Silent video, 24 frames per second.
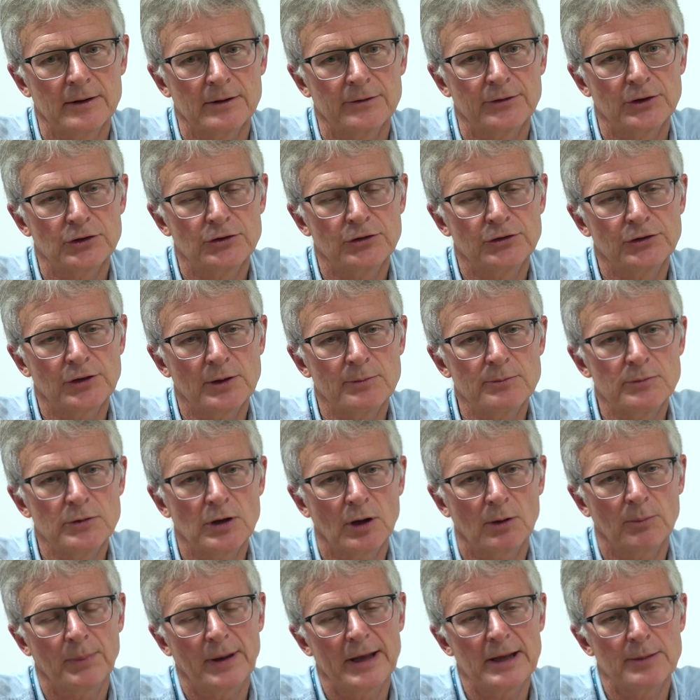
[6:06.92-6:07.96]
for some
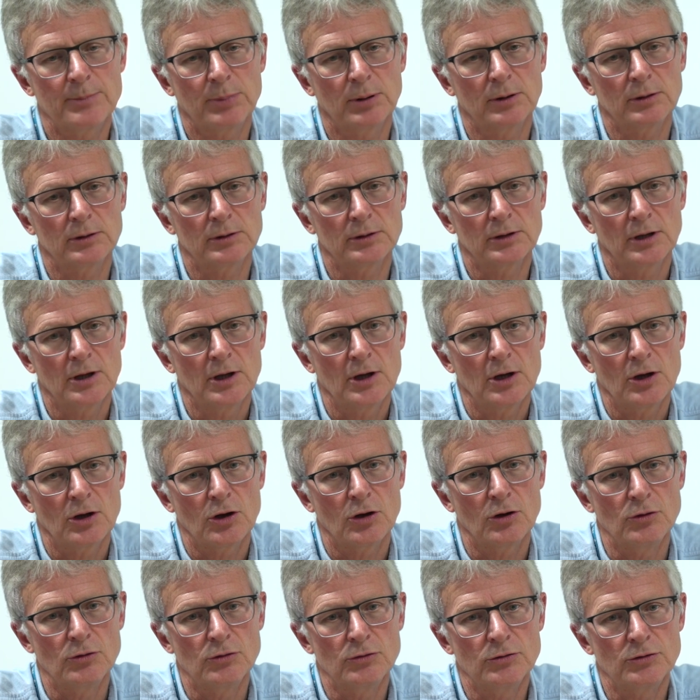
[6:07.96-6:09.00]
young people
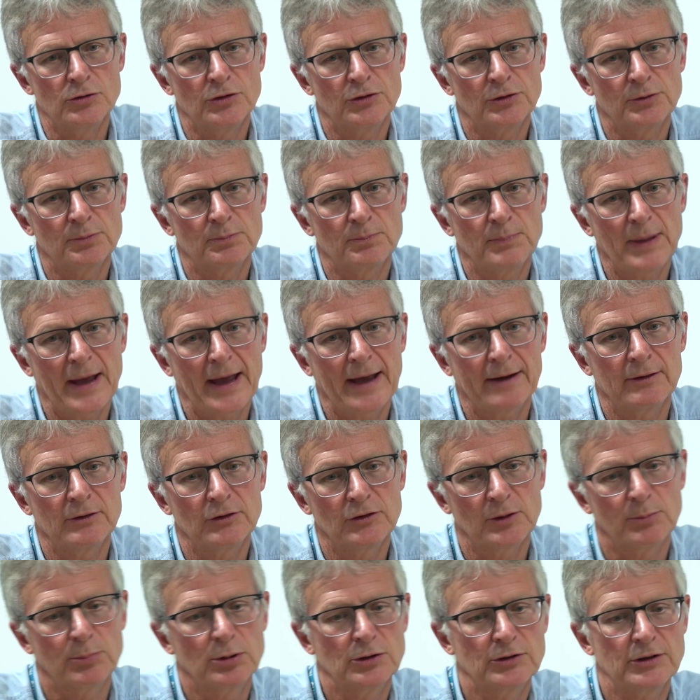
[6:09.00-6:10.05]
whose
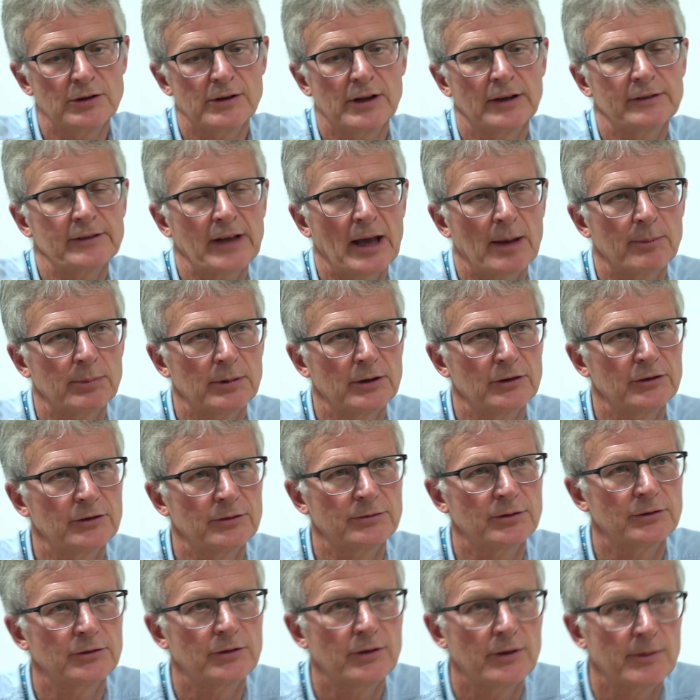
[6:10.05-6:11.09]
parents are putting their tablets in
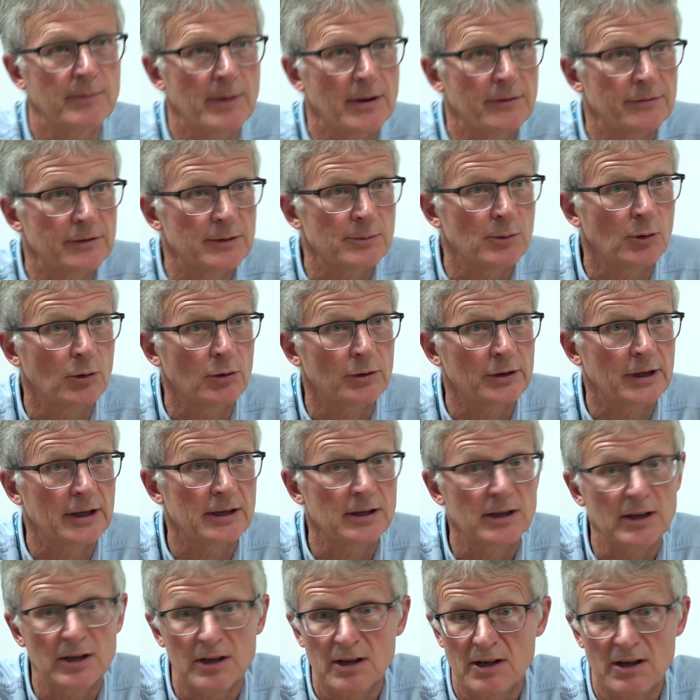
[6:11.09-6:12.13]
front of them every morning,